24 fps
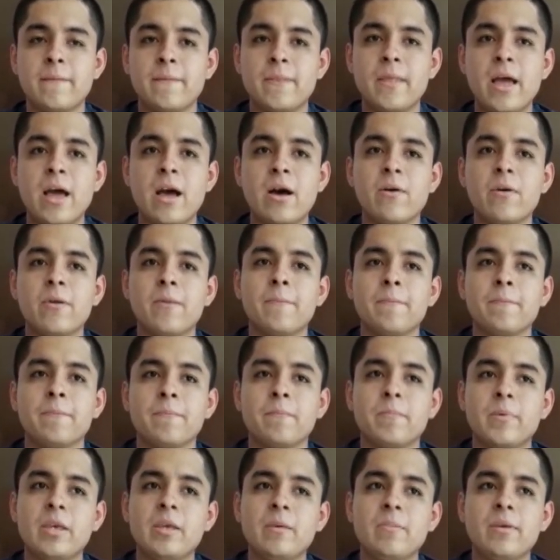
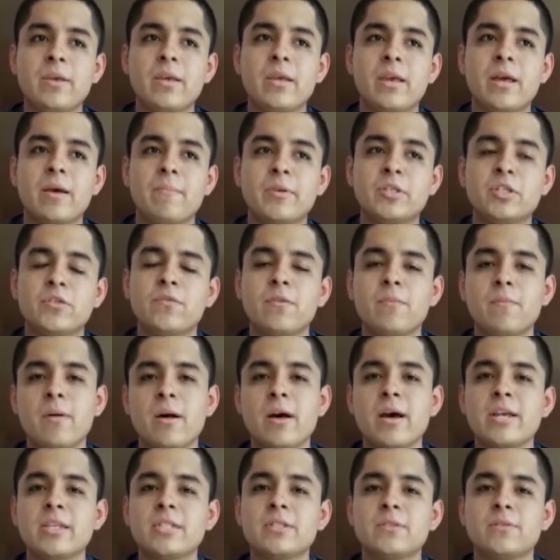Now, maybe a piece of
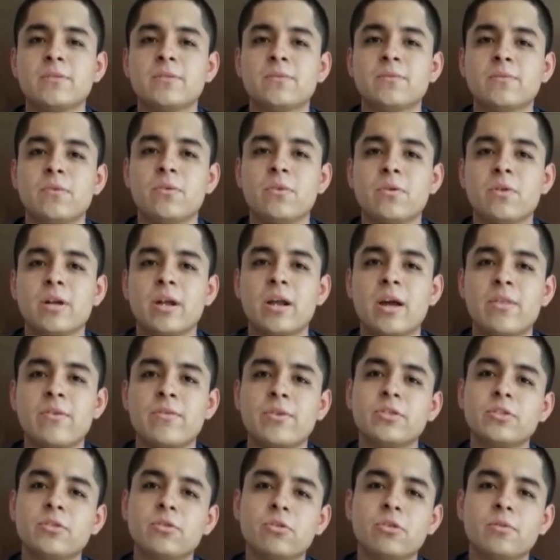advice for
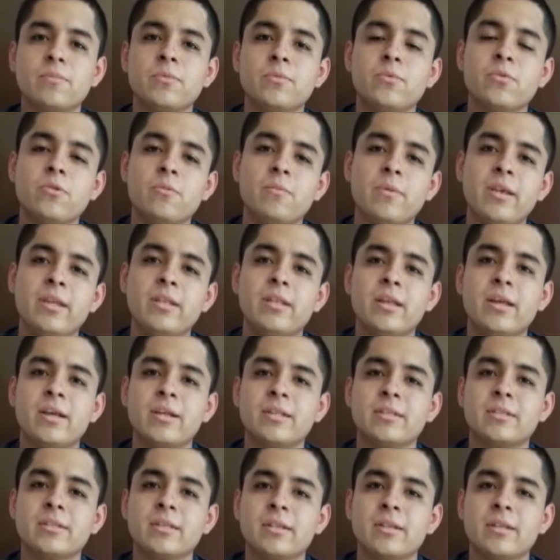Catherine's group would be
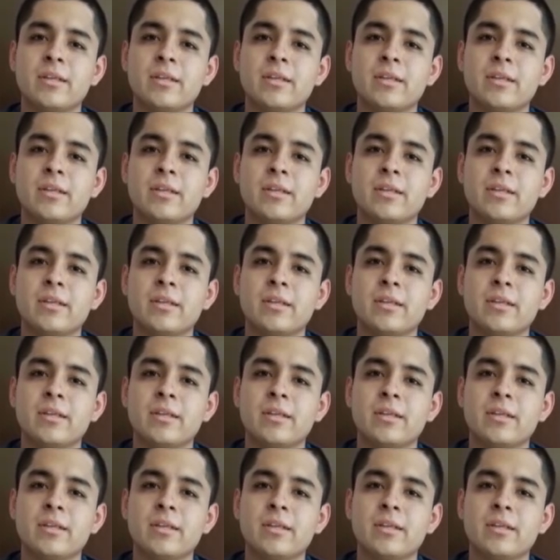that